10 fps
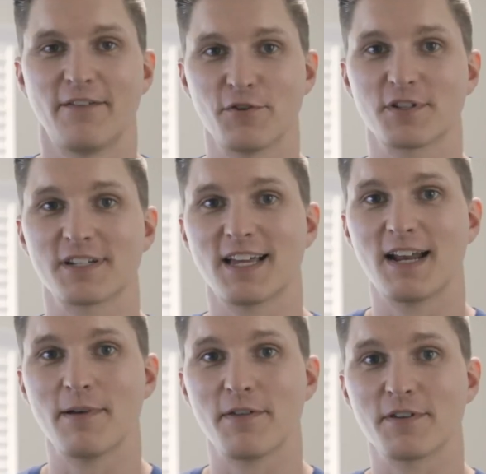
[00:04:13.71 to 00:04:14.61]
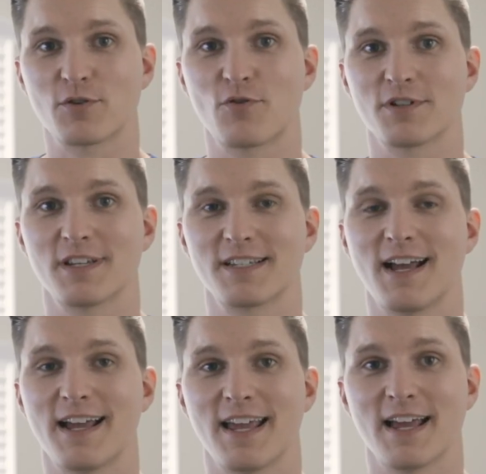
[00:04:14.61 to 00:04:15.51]
If you're as excited about this course as
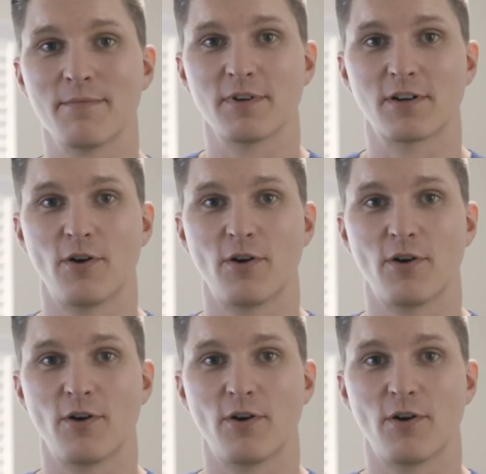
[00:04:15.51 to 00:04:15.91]
I am,